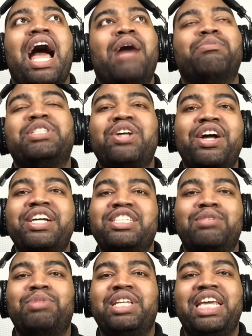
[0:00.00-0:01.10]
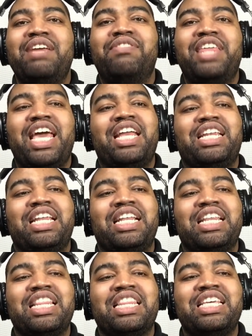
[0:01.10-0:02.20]
I'm starting to believe that
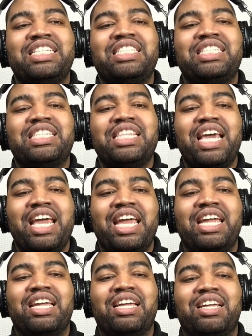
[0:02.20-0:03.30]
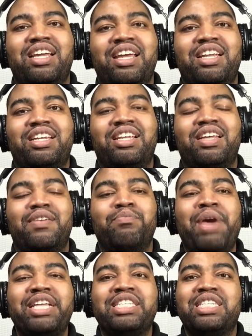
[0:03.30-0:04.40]
this thing it
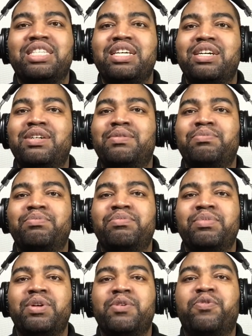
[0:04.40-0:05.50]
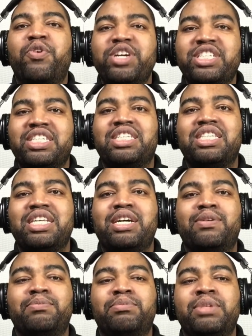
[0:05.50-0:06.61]
makes them forces
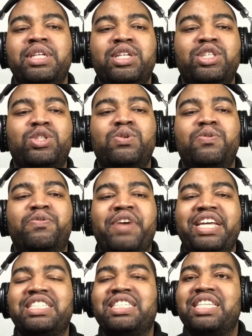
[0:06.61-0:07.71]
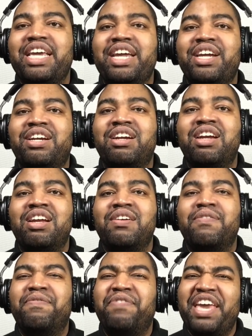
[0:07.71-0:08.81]
them to face their
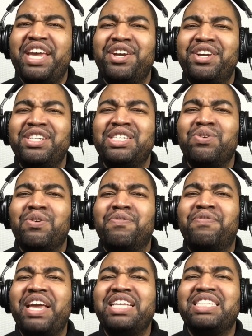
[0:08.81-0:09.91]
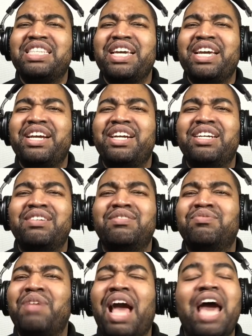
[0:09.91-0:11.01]
fears or face their
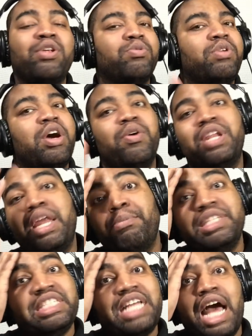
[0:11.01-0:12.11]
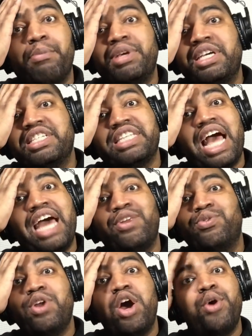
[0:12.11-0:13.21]
I don't know. Let me stop because I
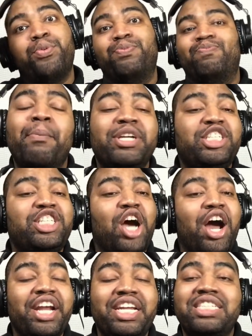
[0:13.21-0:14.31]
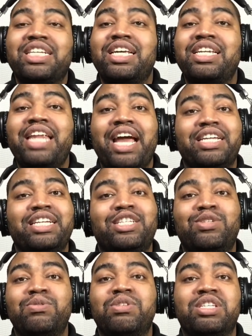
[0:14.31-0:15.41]
don't know. But John is connected
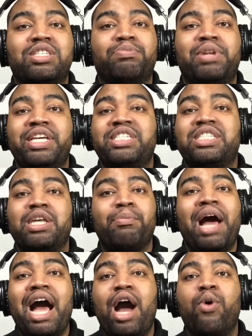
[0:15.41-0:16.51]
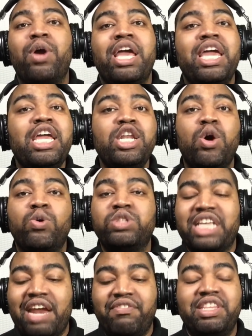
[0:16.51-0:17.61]
to this place somehow. He knows
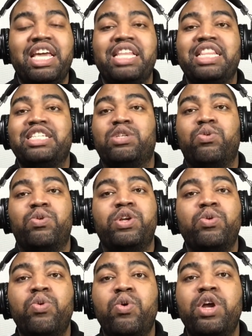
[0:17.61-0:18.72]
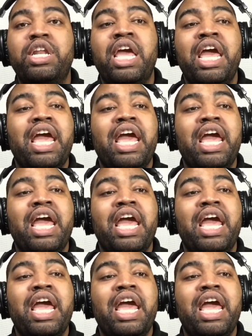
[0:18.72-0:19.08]
everything that's going on.